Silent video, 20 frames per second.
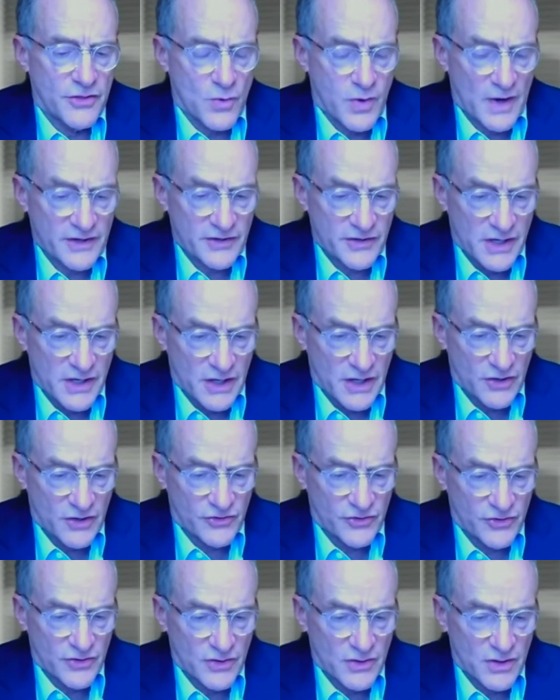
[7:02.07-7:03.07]
The question
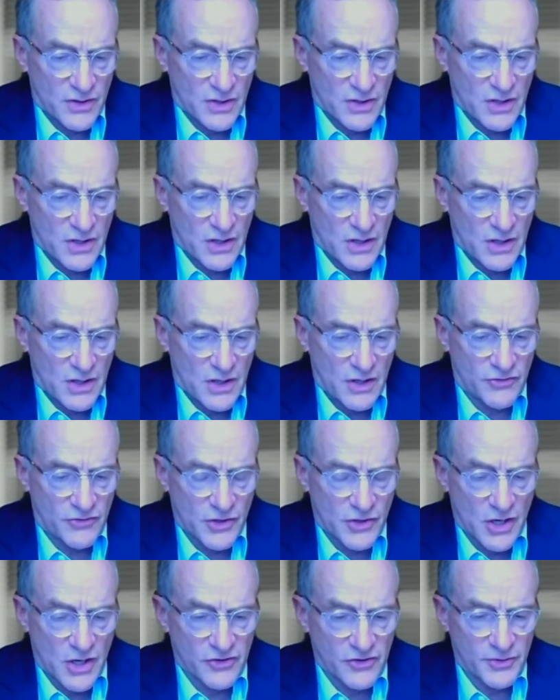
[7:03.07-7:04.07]
is
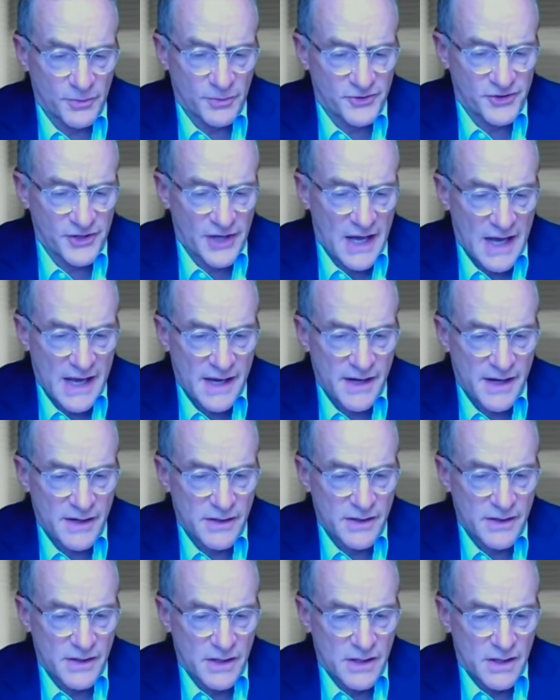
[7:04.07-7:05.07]
it going to
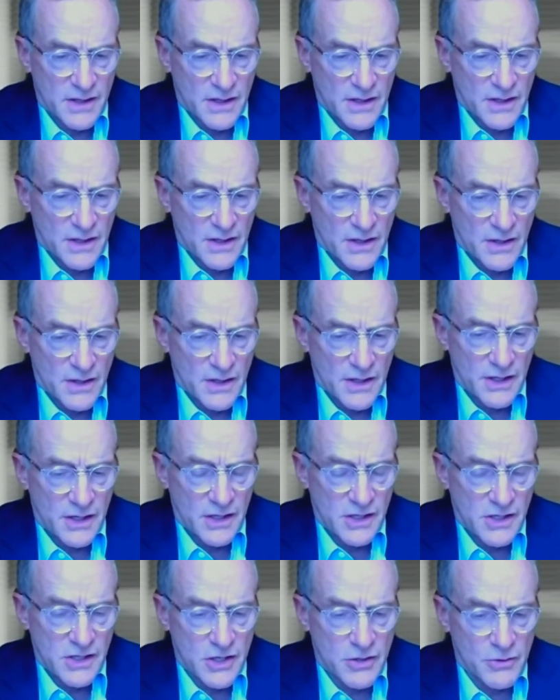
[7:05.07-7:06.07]
subside
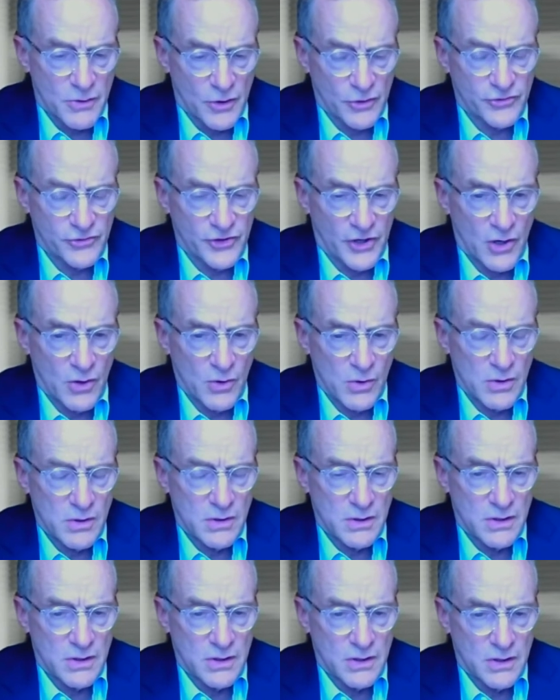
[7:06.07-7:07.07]
in a year or
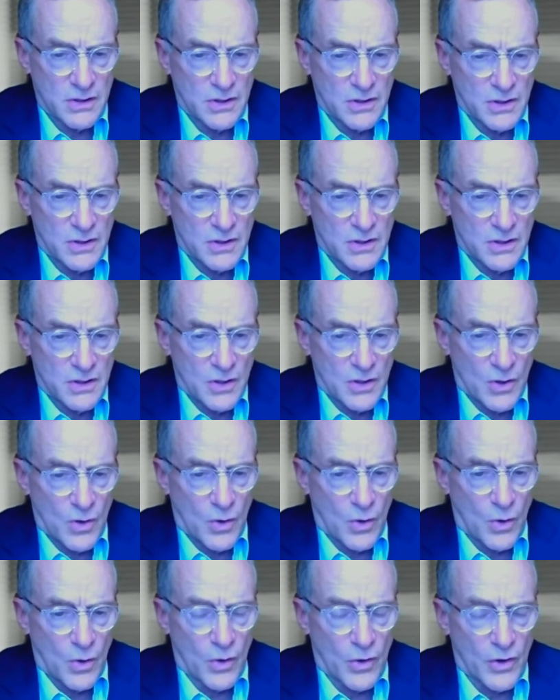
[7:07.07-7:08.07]
so?
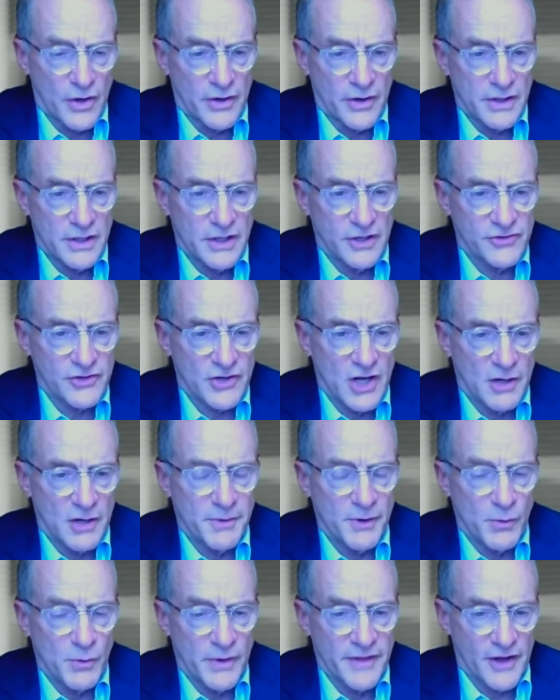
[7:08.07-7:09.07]
Or is it
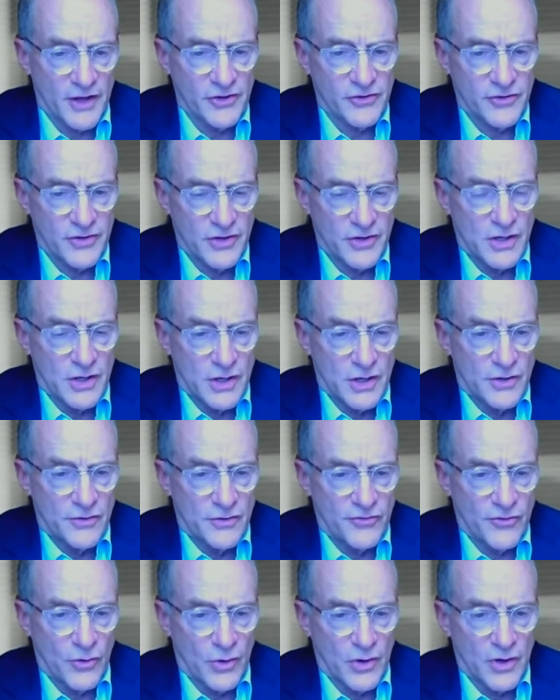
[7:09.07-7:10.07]
going to be with us
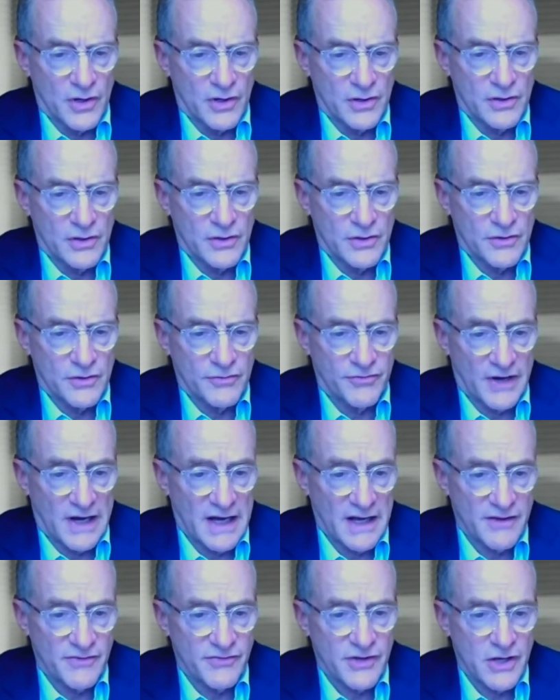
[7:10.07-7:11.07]
for
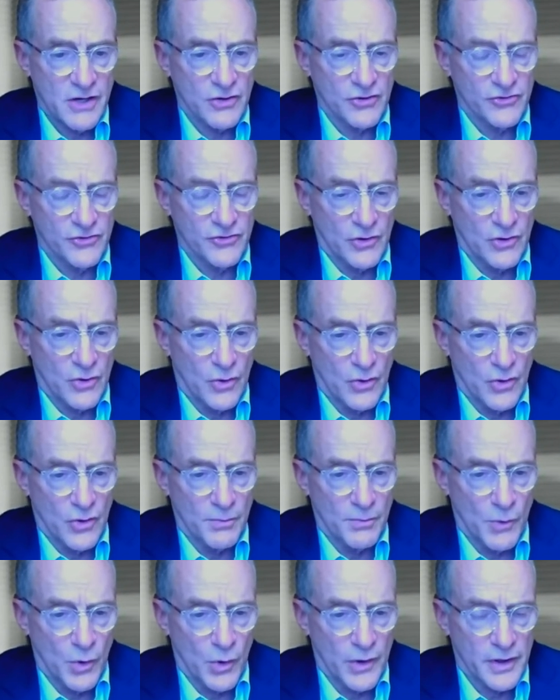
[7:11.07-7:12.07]
5 years
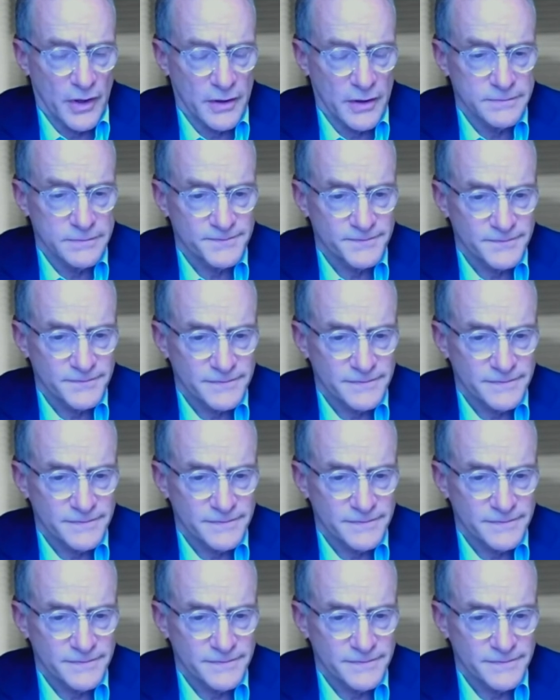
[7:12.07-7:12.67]
or more?